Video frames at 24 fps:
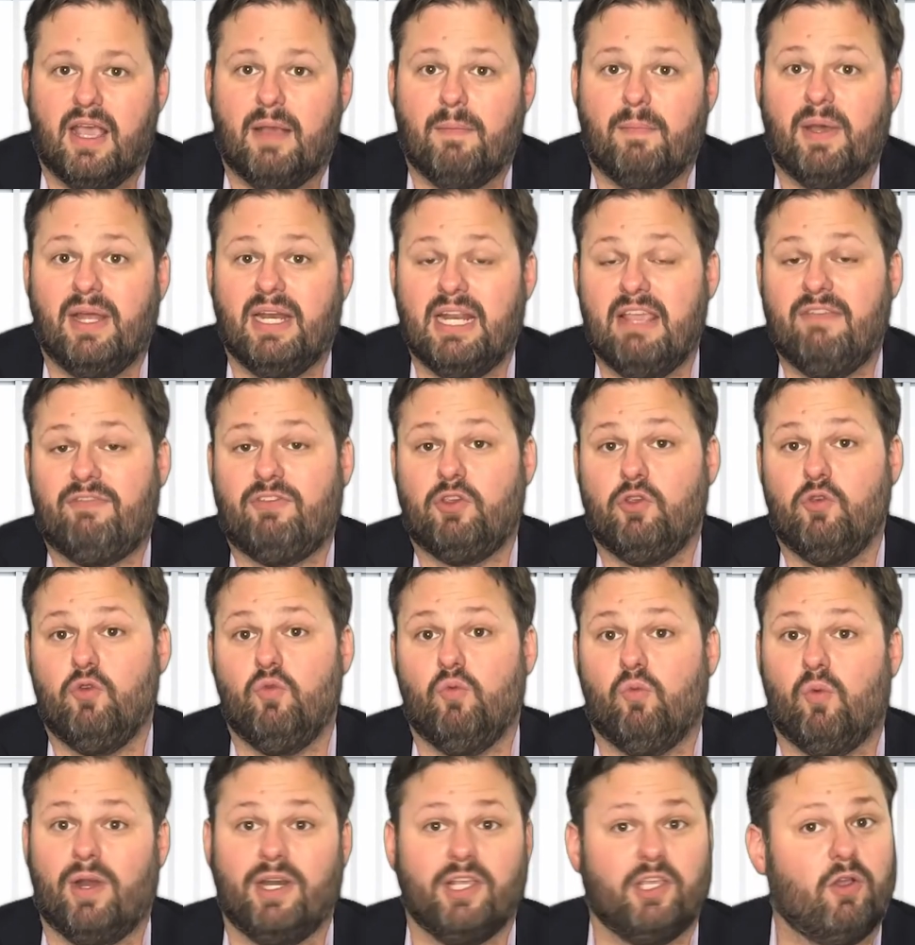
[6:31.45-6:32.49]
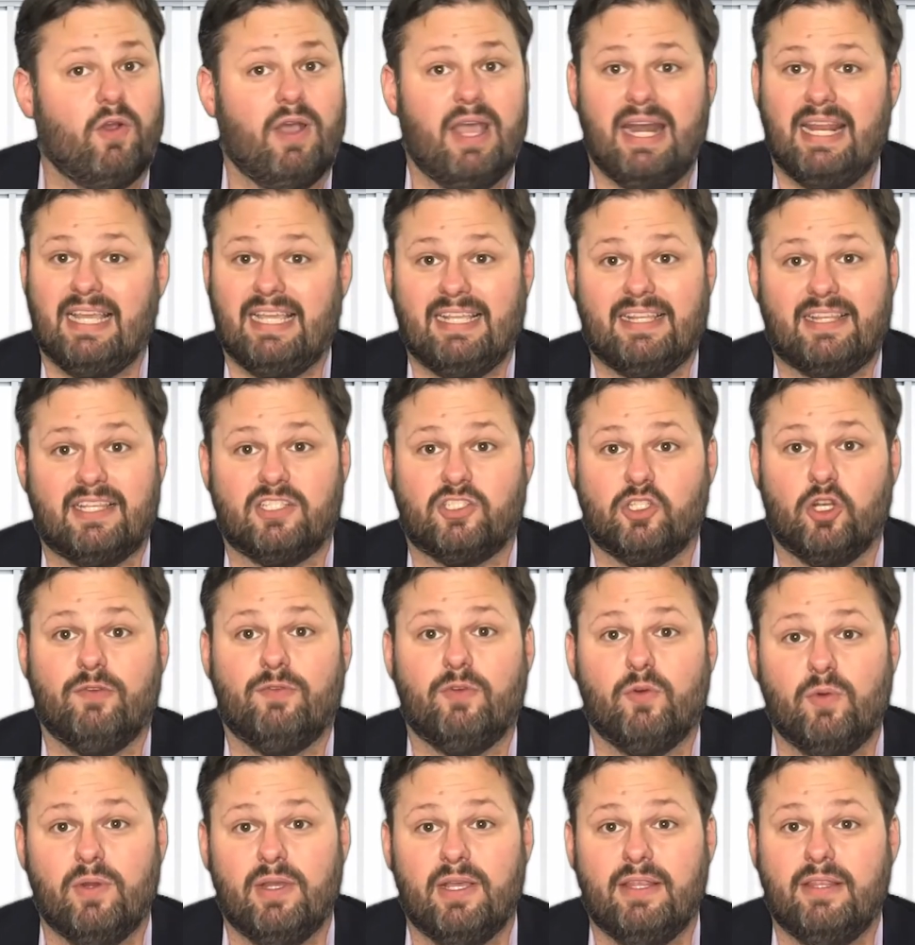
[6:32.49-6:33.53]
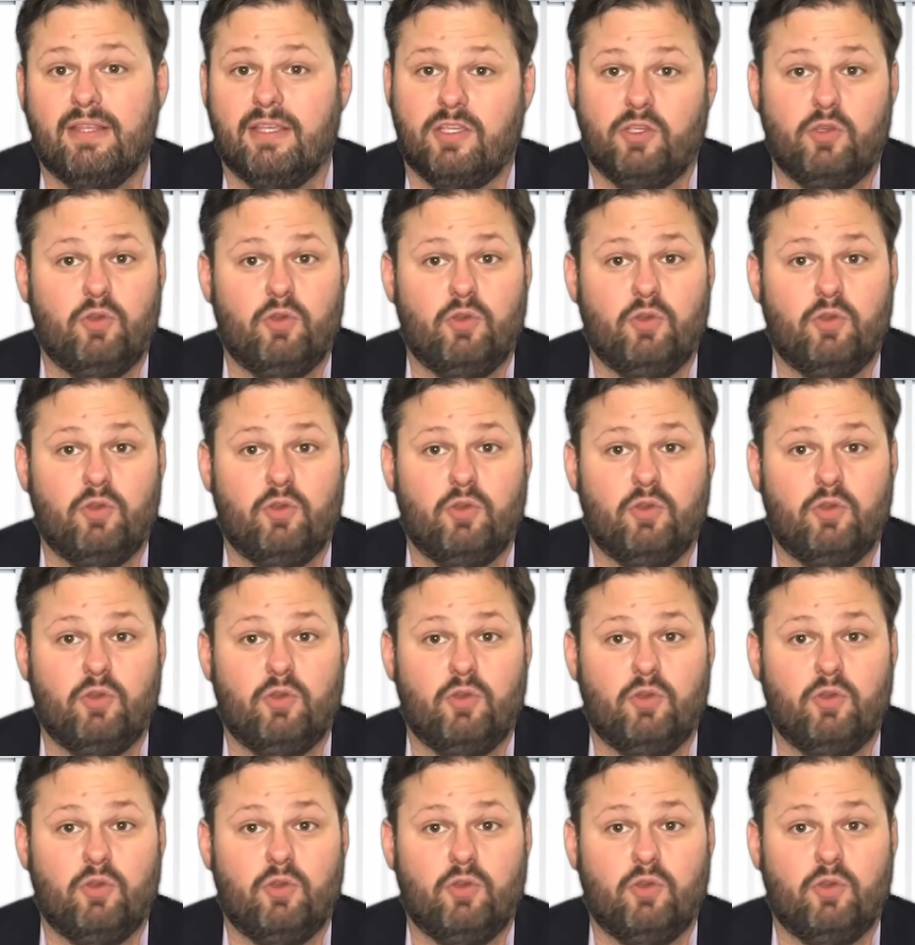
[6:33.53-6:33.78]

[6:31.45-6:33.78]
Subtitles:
But if you want to go ahead and get this over with,